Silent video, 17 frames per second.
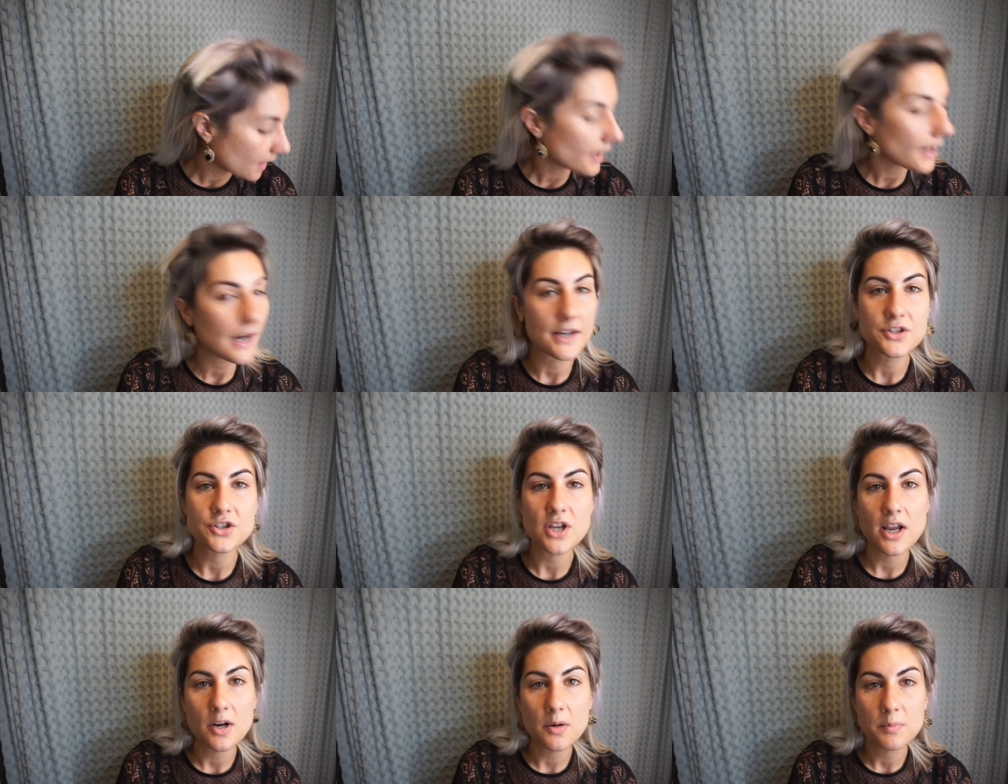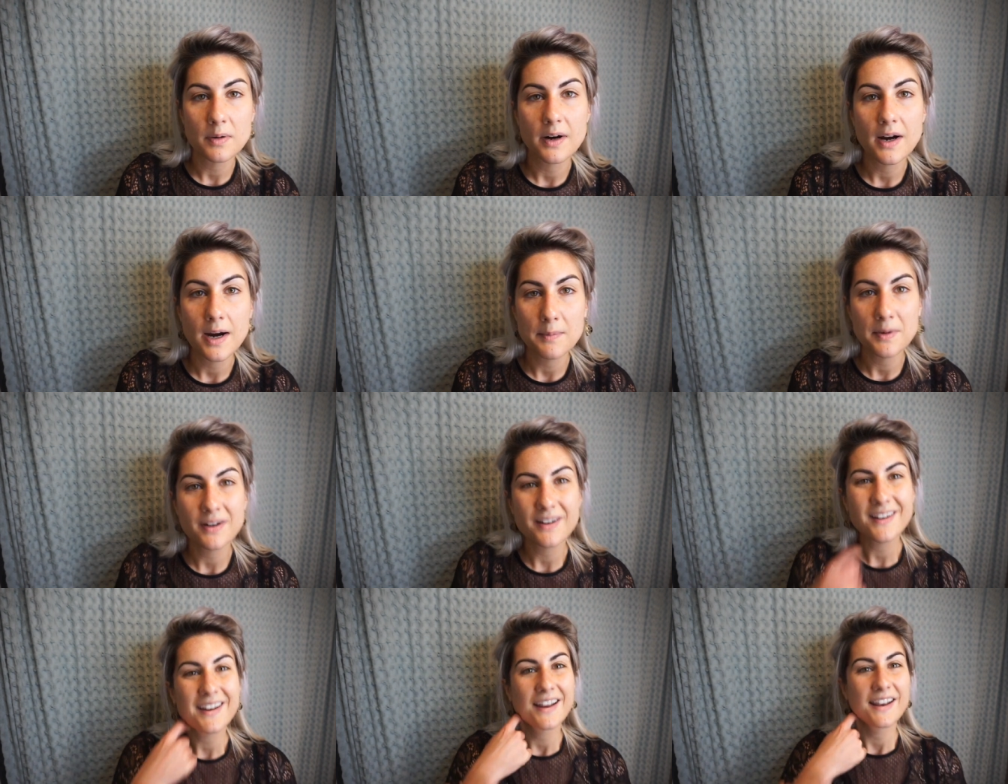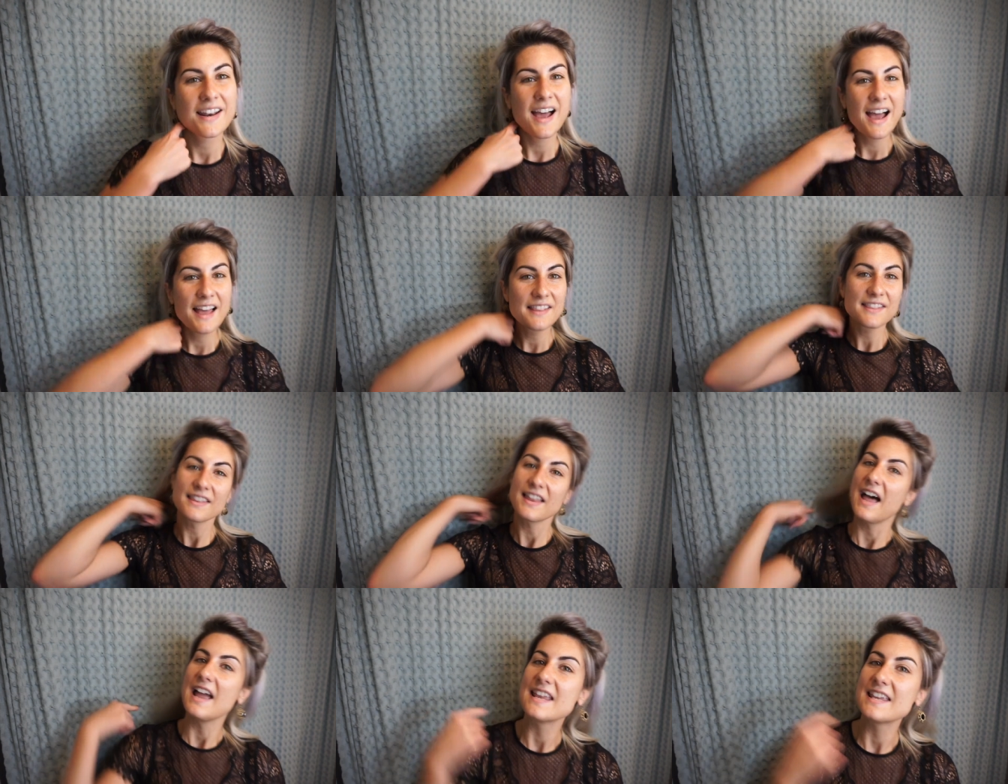eyeshadow primer, and I
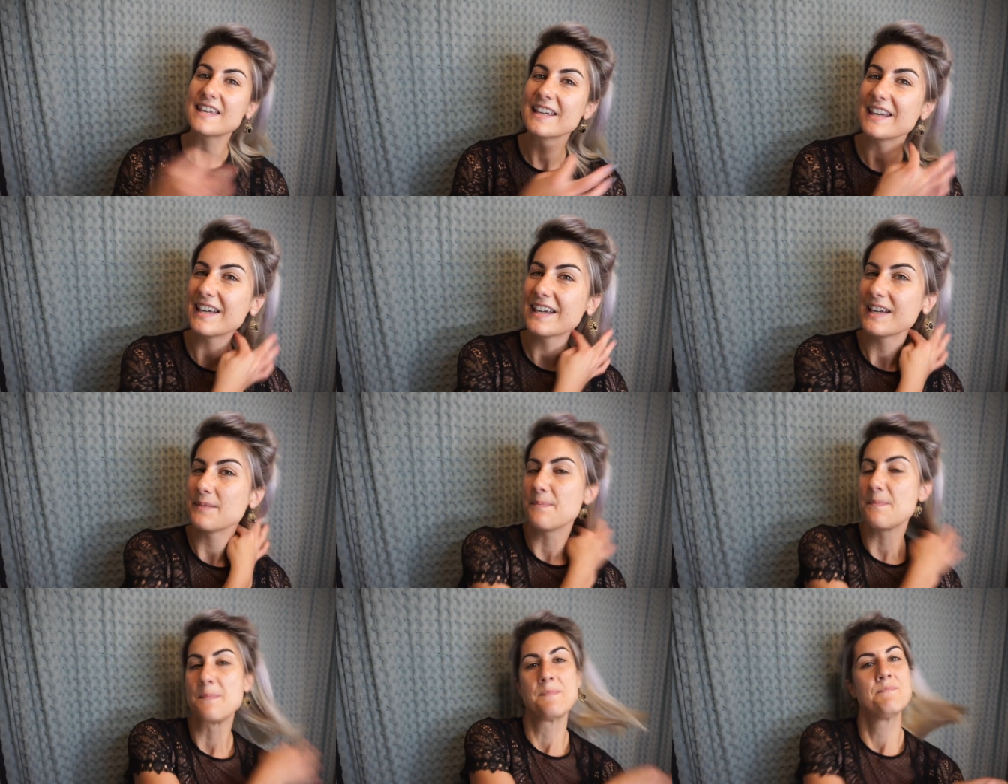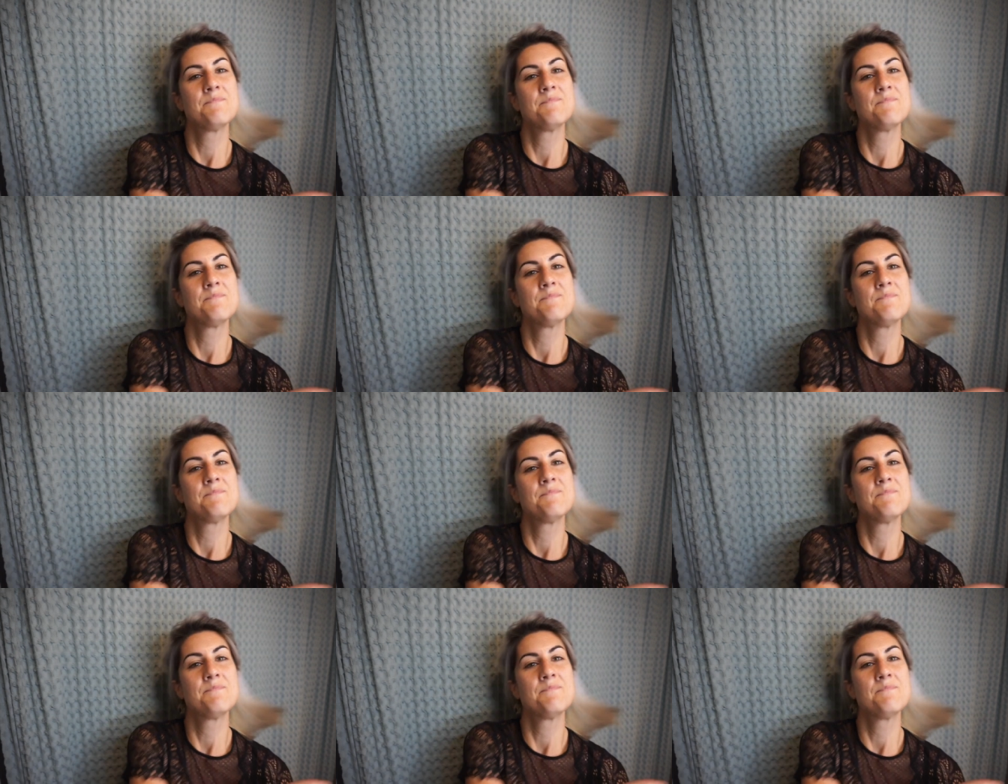like it,